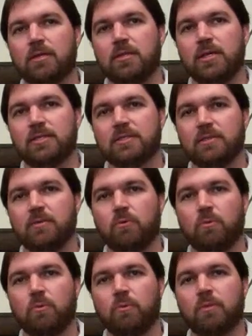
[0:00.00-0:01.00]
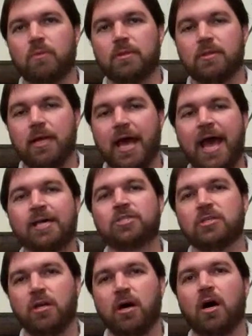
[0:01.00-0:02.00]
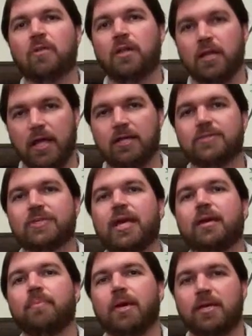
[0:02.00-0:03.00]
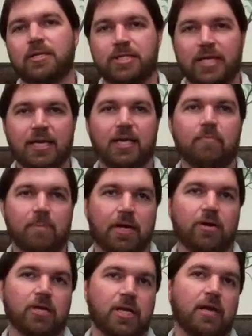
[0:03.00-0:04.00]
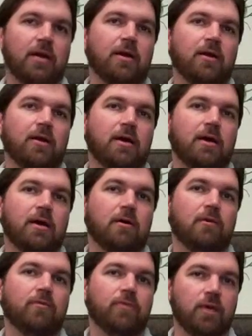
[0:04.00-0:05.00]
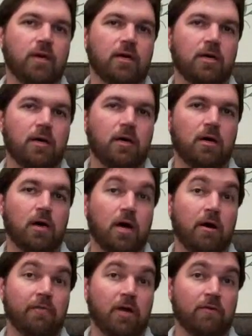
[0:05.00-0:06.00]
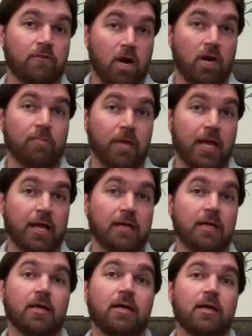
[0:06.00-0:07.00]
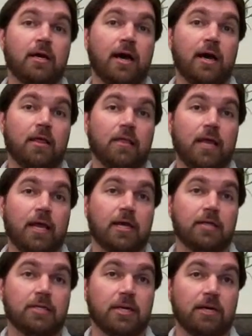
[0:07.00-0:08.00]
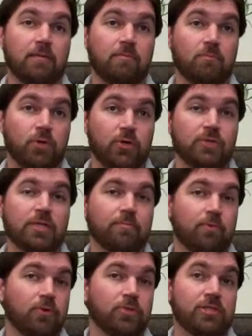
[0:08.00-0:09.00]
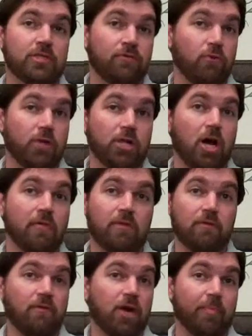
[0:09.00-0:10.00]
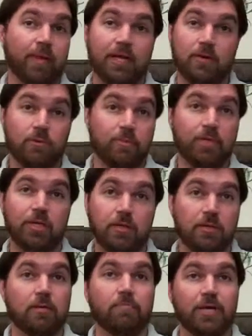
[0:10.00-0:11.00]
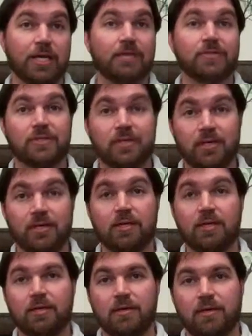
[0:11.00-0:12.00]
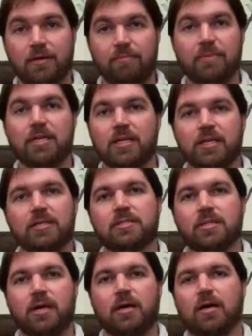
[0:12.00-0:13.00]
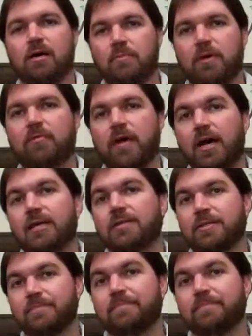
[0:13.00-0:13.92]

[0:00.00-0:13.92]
it's action on the landscape and taking better care of our farmland and reducing pollution that's flowing off the farmland would be the biggest immediate effect.